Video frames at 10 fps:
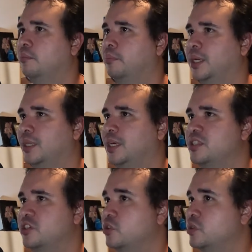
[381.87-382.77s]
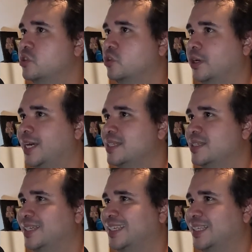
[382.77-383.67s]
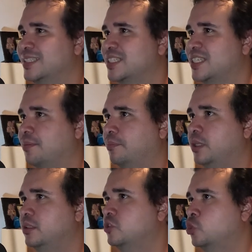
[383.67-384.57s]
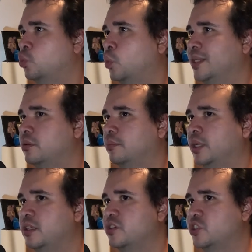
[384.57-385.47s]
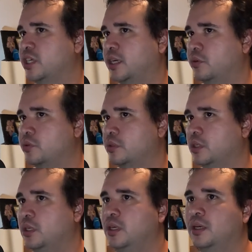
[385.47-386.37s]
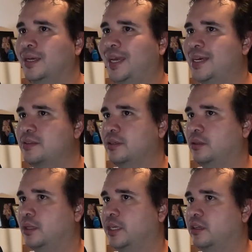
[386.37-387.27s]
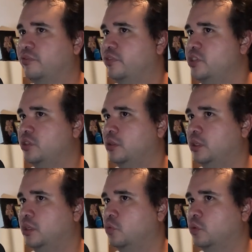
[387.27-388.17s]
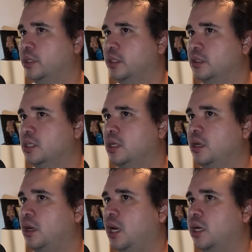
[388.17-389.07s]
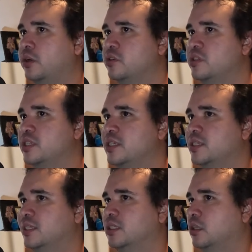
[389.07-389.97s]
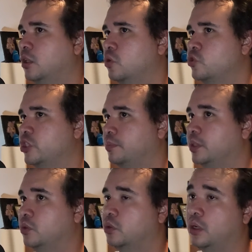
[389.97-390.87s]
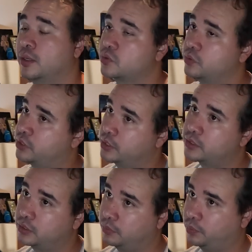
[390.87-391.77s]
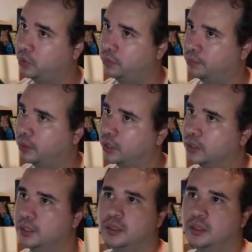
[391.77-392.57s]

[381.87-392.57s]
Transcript: Megalights uses stochastic sampling to render many shadows, casting light inefficiently with a consistent low GPU cost, which is the important part.